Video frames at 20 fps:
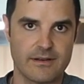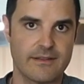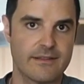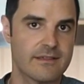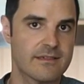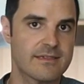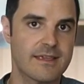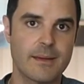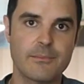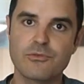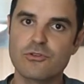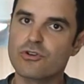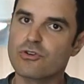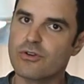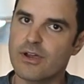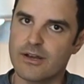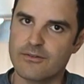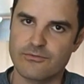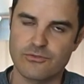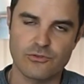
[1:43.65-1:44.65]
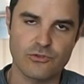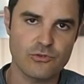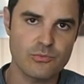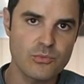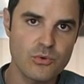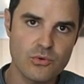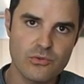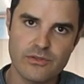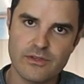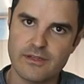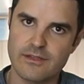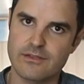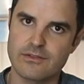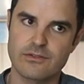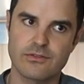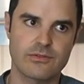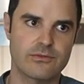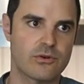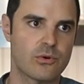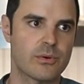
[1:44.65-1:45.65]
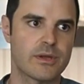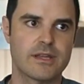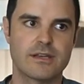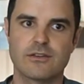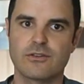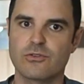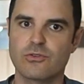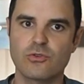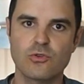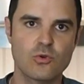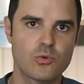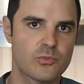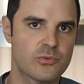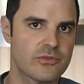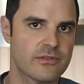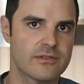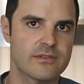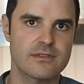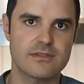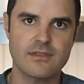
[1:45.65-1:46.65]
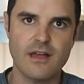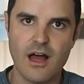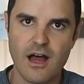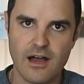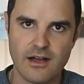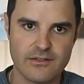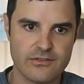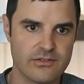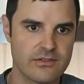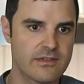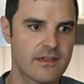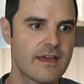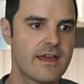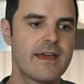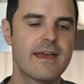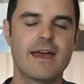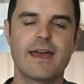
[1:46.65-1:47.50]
And the stems are great for smoothies, throwing into soups and stocks,